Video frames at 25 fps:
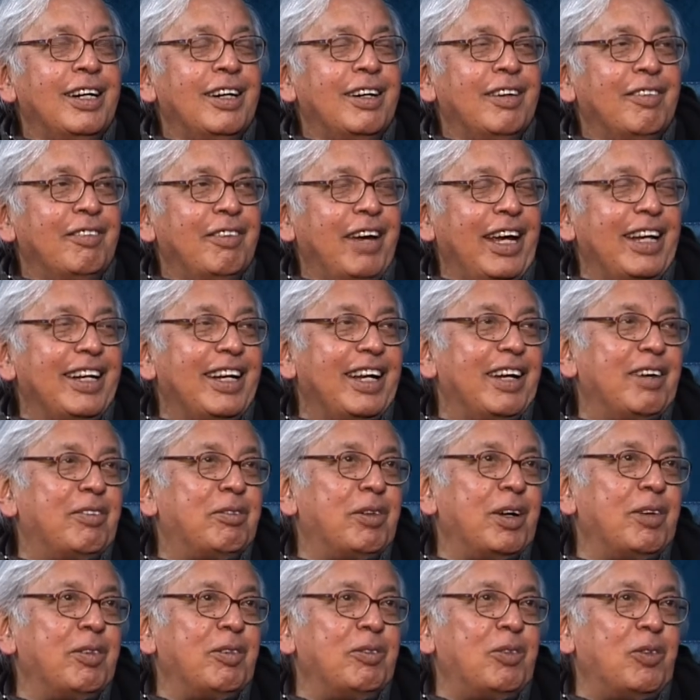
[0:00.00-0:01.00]

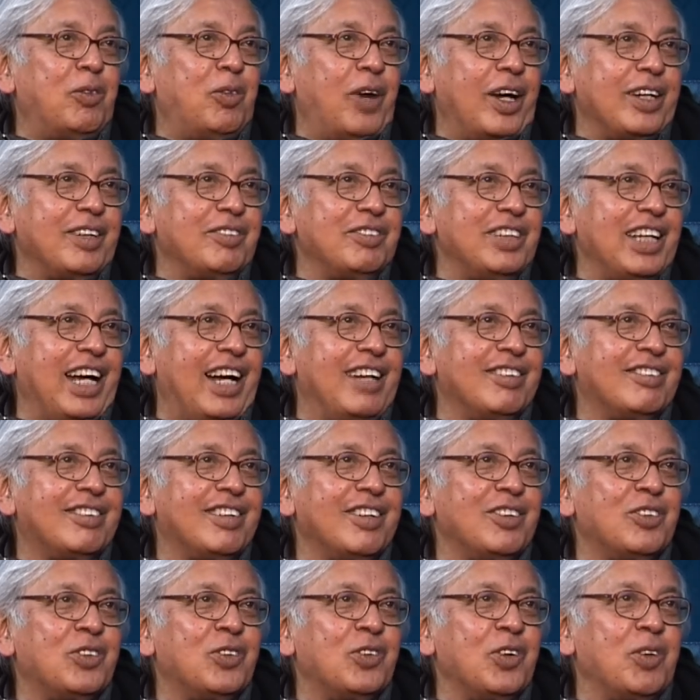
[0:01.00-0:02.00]
Well, one of the
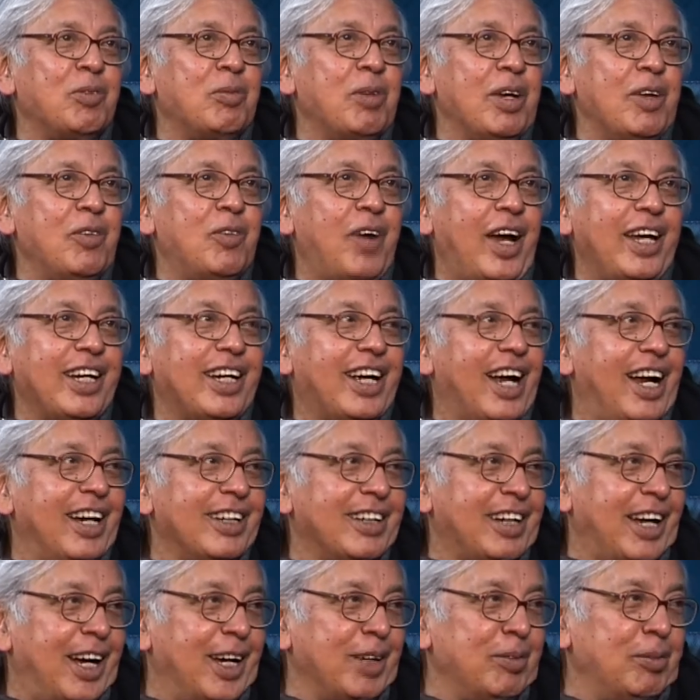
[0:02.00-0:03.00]
answers would be, why
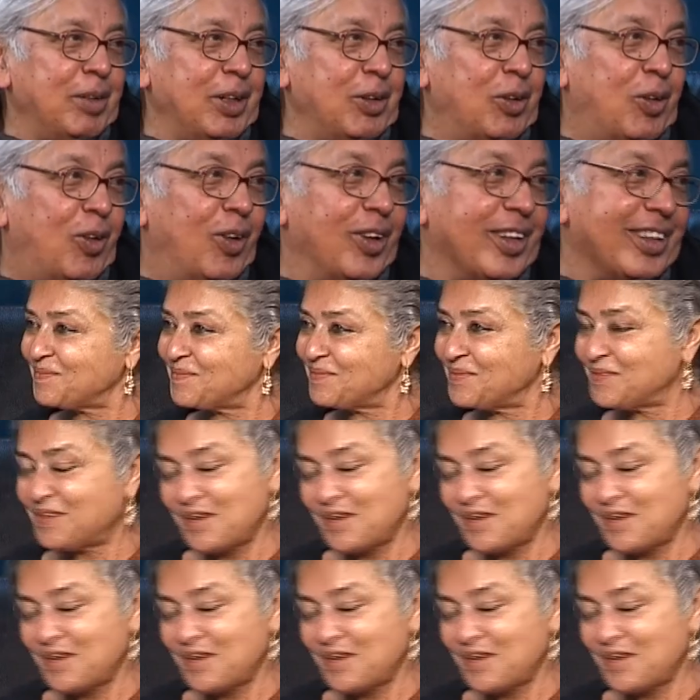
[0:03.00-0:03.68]
can't I be all this?